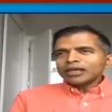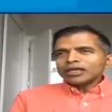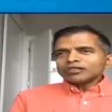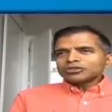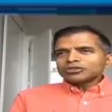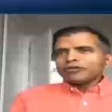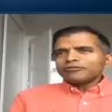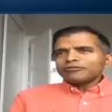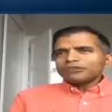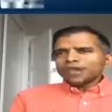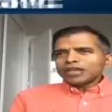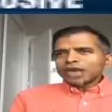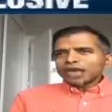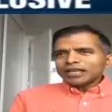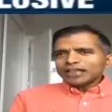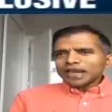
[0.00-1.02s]
So if
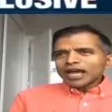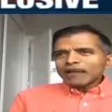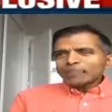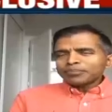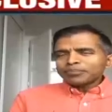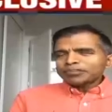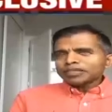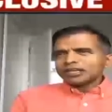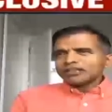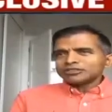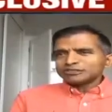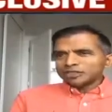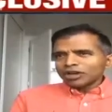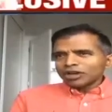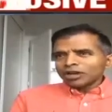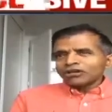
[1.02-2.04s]
change happens and
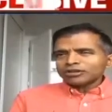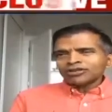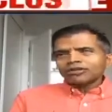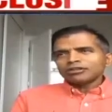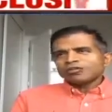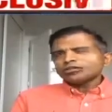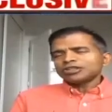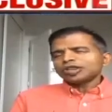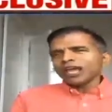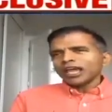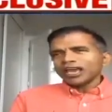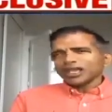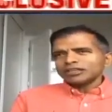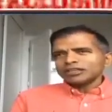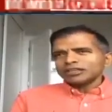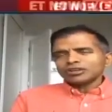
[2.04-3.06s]
it's not good
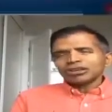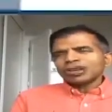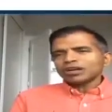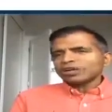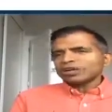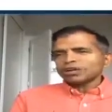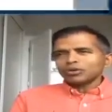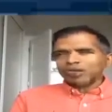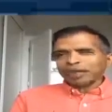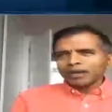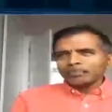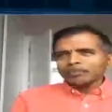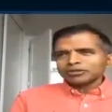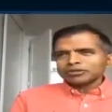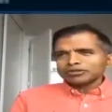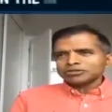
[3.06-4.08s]
change, you're not going to be
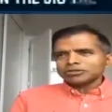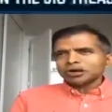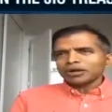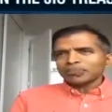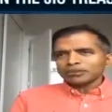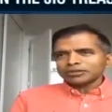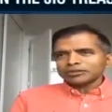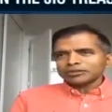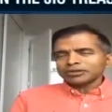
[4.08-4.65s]
able to stop it.